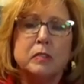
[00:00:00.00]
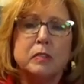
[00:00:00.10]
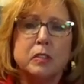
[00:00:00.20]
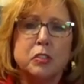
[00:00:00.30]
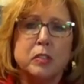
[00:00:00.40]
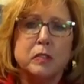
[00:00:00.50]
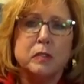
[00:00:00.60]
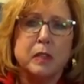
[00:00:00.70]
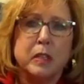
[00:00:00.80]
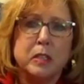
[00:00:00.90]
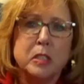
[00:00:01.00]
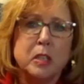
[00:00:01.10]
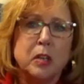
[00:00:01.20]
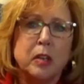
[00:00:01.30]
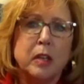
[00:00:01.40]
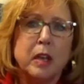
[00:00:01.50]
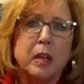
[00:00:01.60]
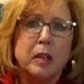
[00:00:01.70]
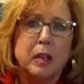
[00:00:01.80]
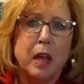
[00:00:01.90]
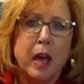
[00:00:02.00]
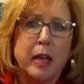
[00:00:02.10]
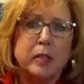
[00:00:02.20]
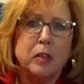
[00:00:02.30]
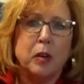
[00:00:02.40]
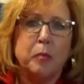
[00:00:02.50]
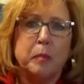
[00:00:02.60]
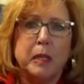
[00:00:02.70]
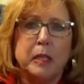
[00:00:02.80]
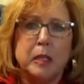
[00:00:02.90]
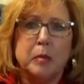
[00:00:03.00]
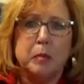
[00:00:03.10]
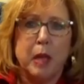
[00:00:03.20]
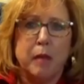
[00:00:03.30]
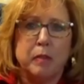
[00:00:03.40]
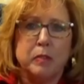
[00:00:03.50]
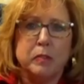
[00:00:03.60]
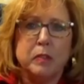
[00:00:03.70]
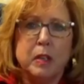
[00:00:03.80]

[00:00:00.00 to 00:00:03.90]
such as sedentary, light, or medium levels,